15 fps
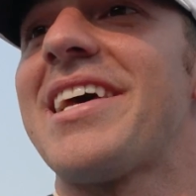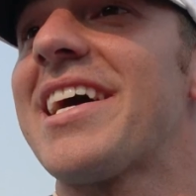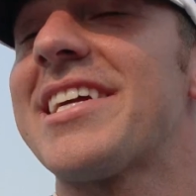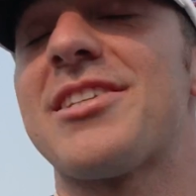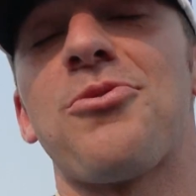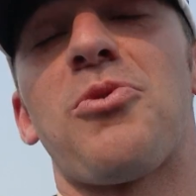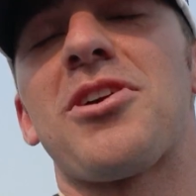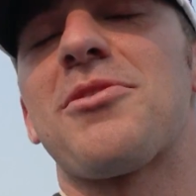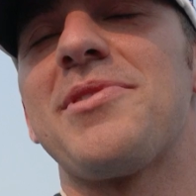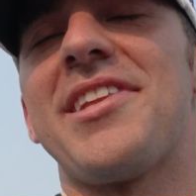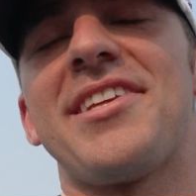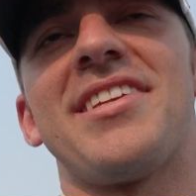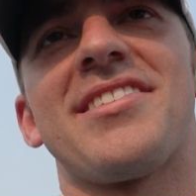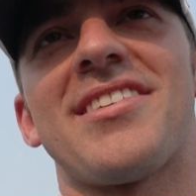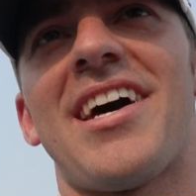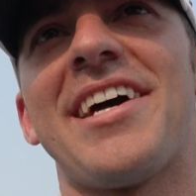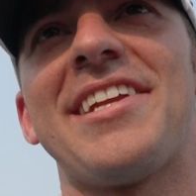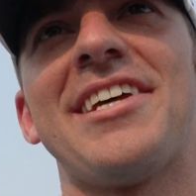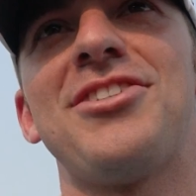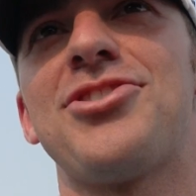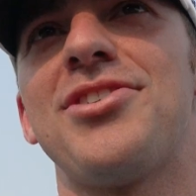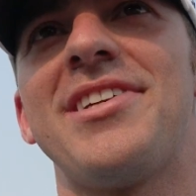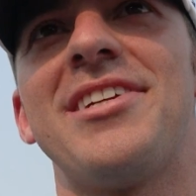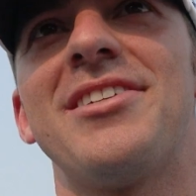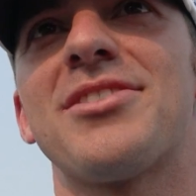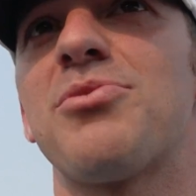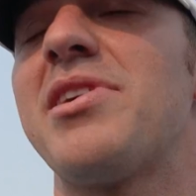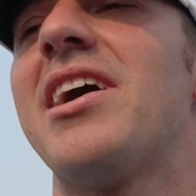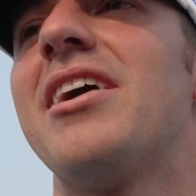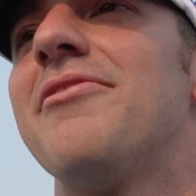I get to work with the design
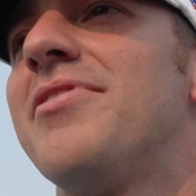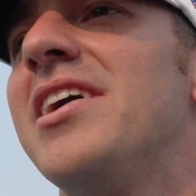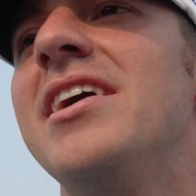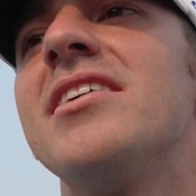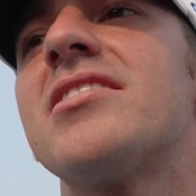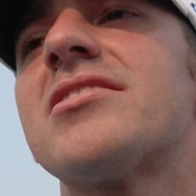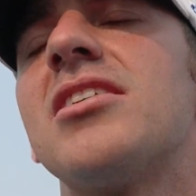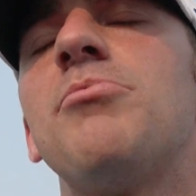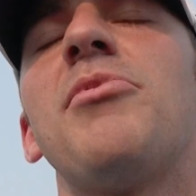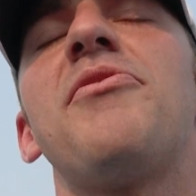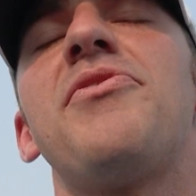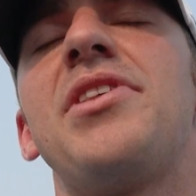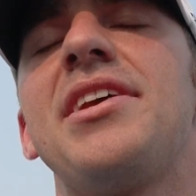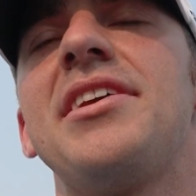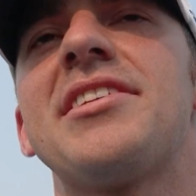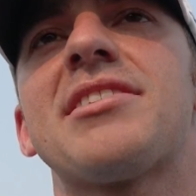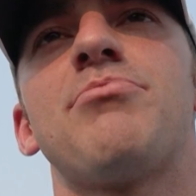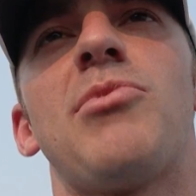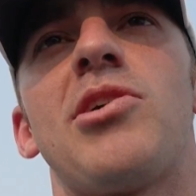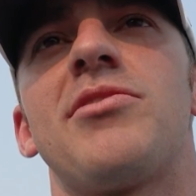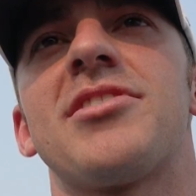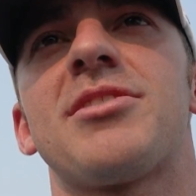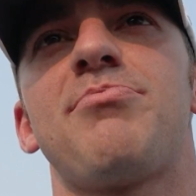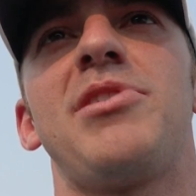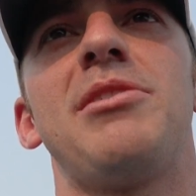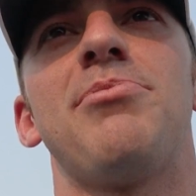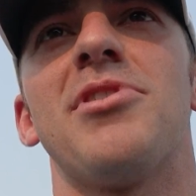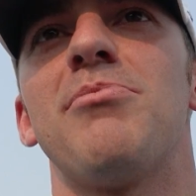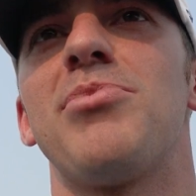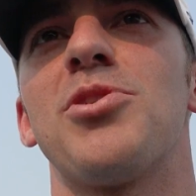engineers. We have some of the smartest
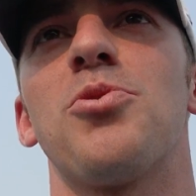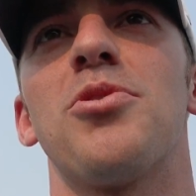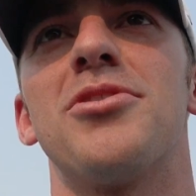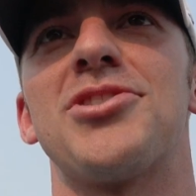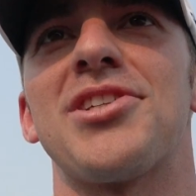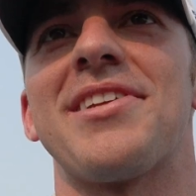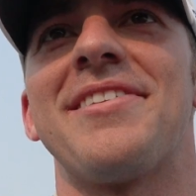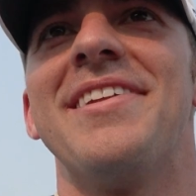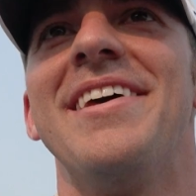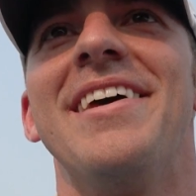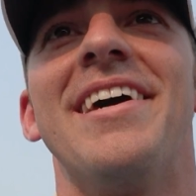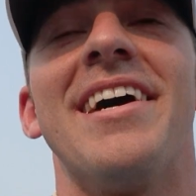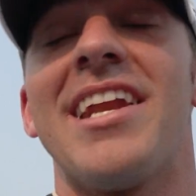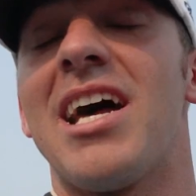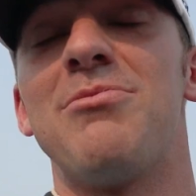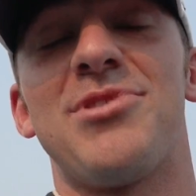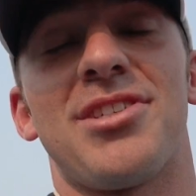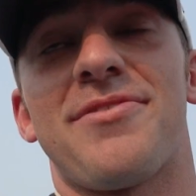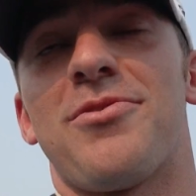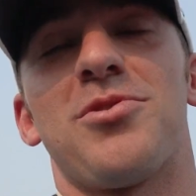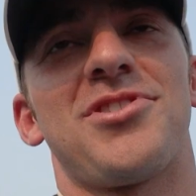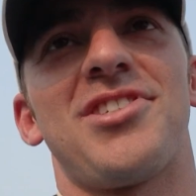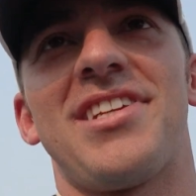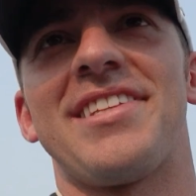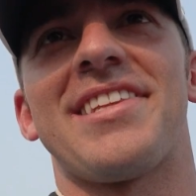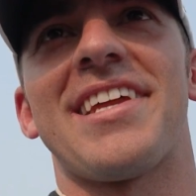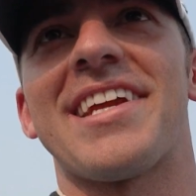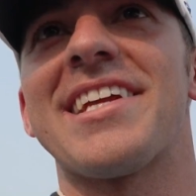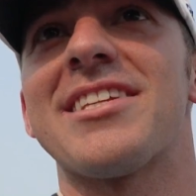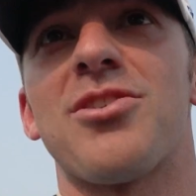people at Blue Origin, and I'm just fortunate
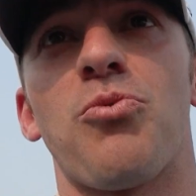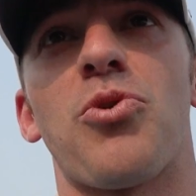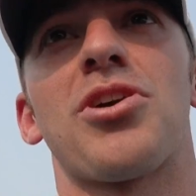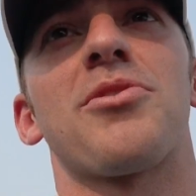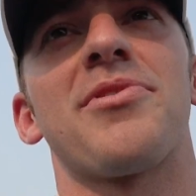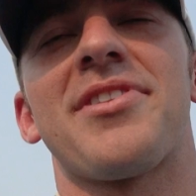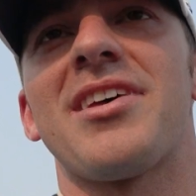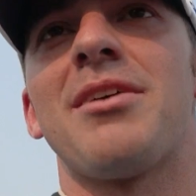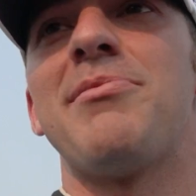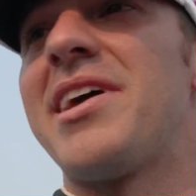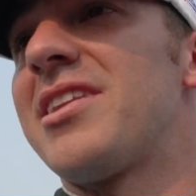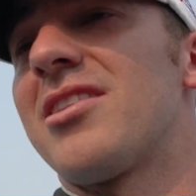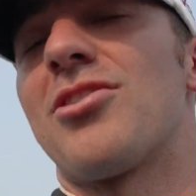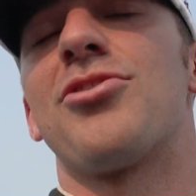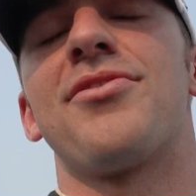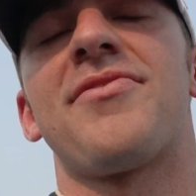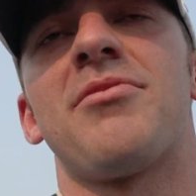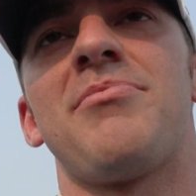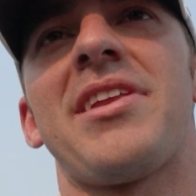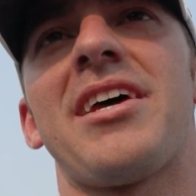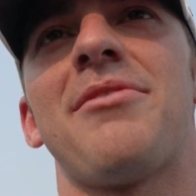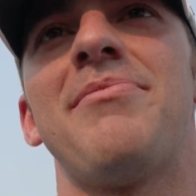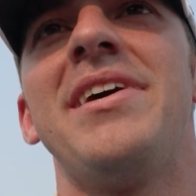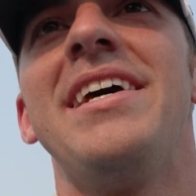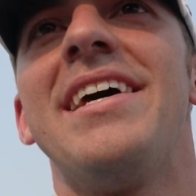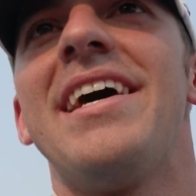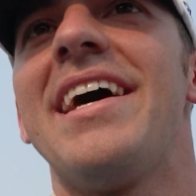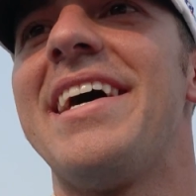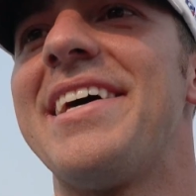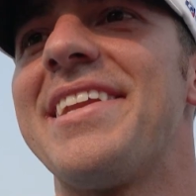that I get to work with them and learn from them
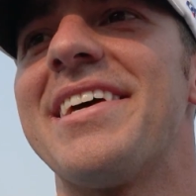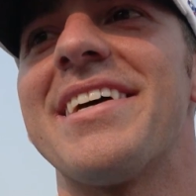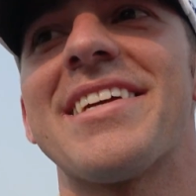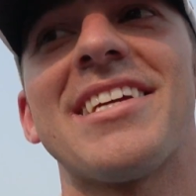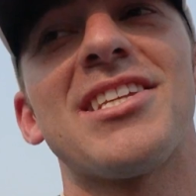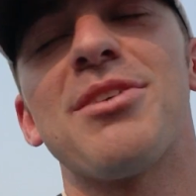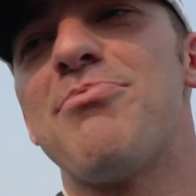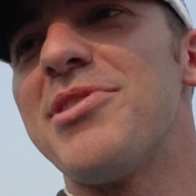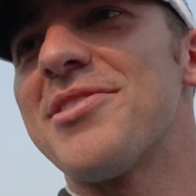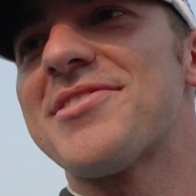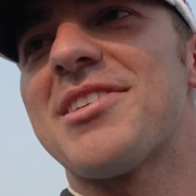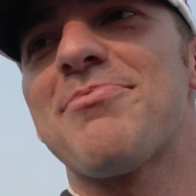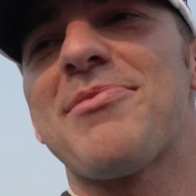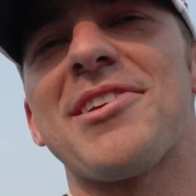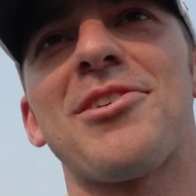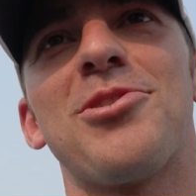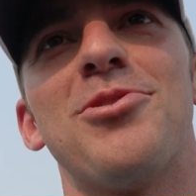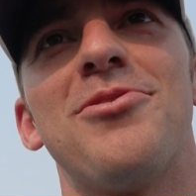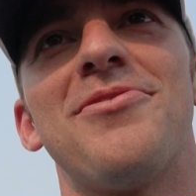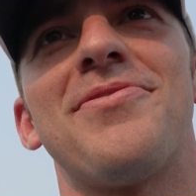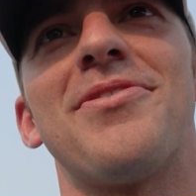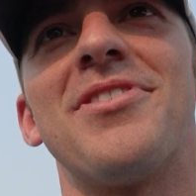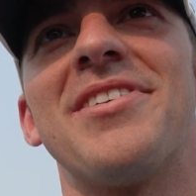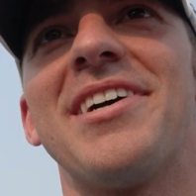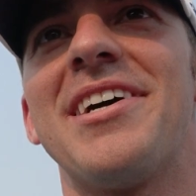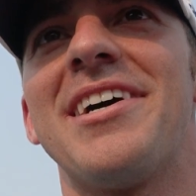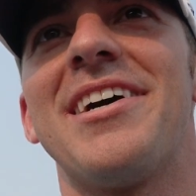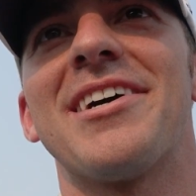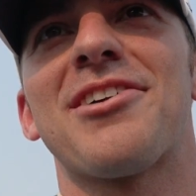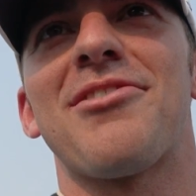and uh, get to build something cool for
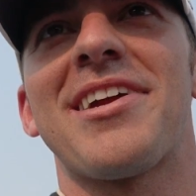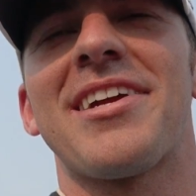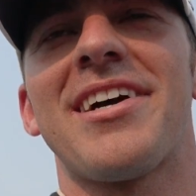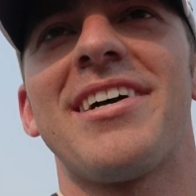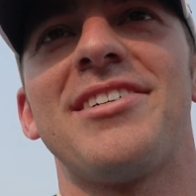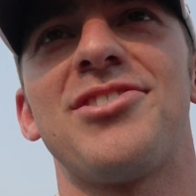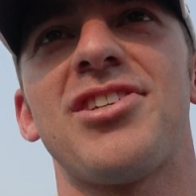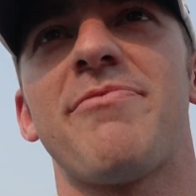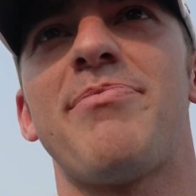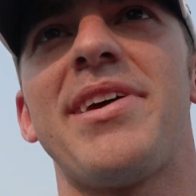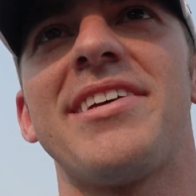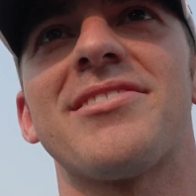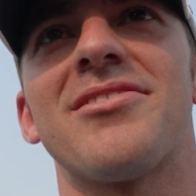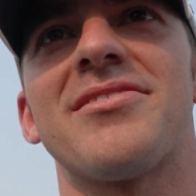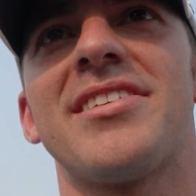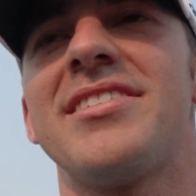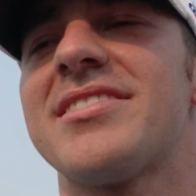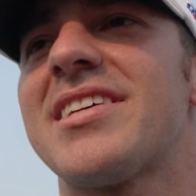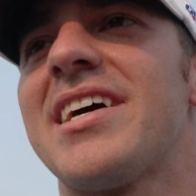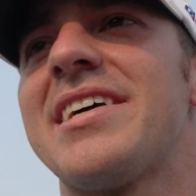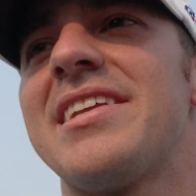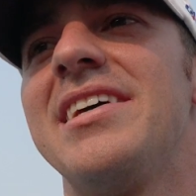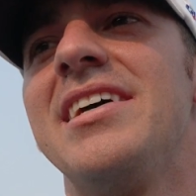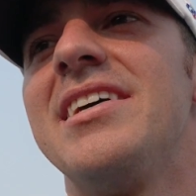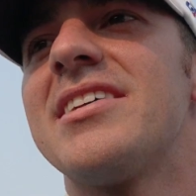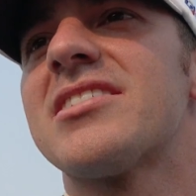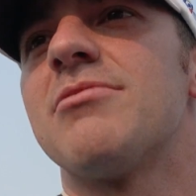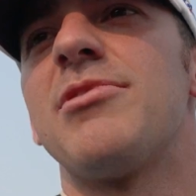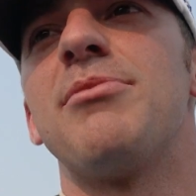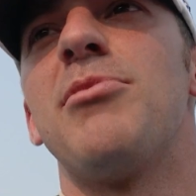uh, a great guy in Jeff Bezos. He's got
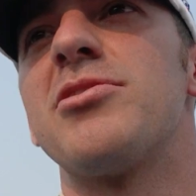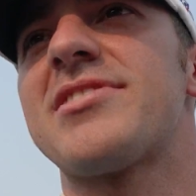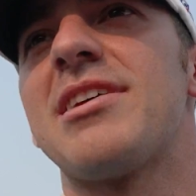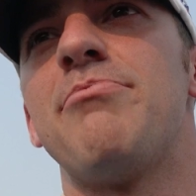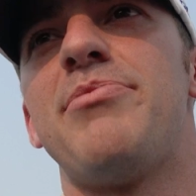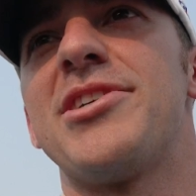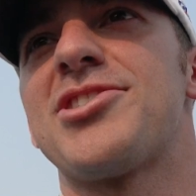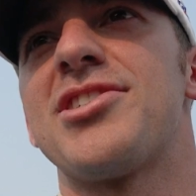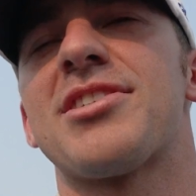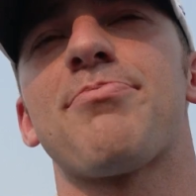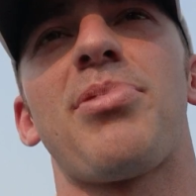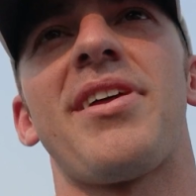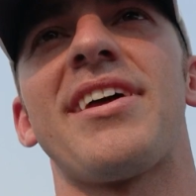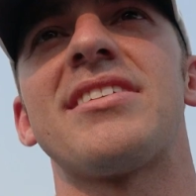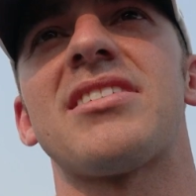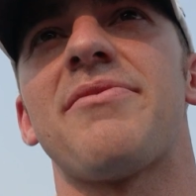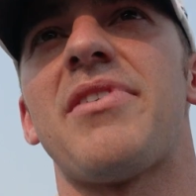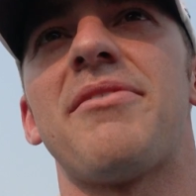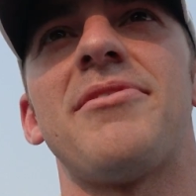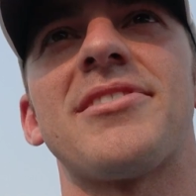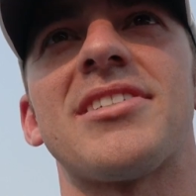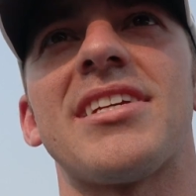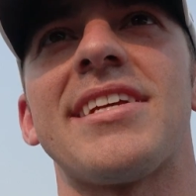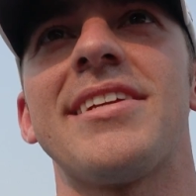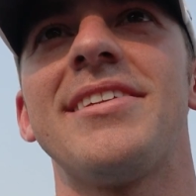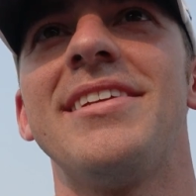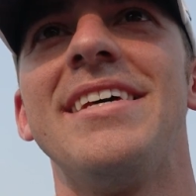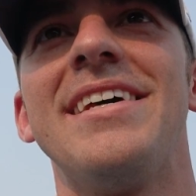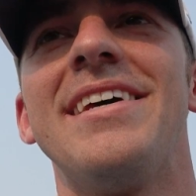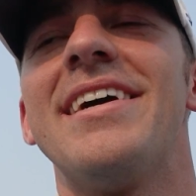some of the most ambitious plans I've ever ever seen,
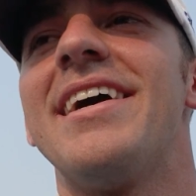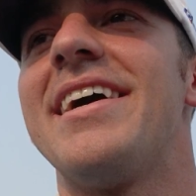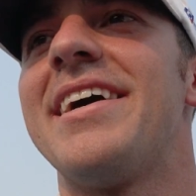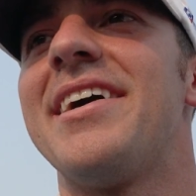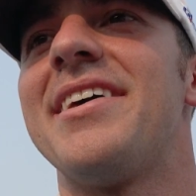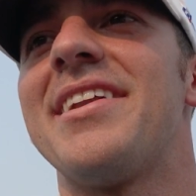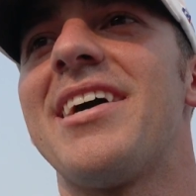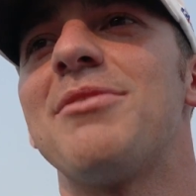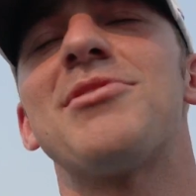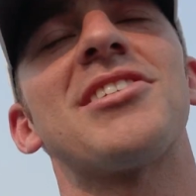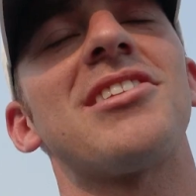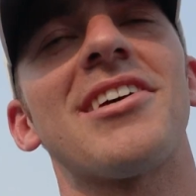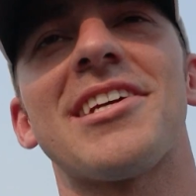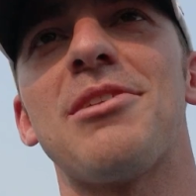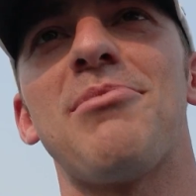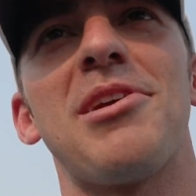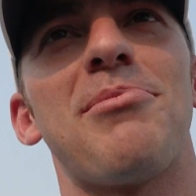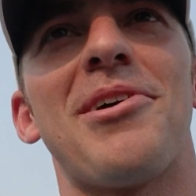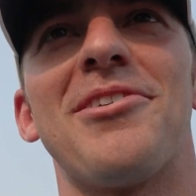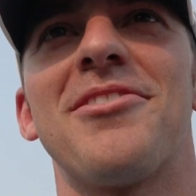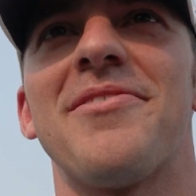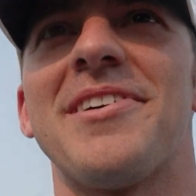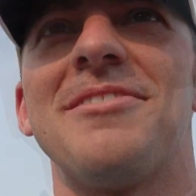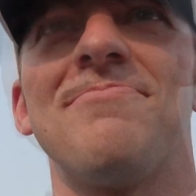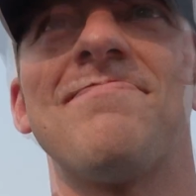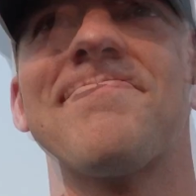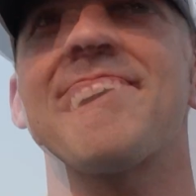and I'm just lucky to be a part of it.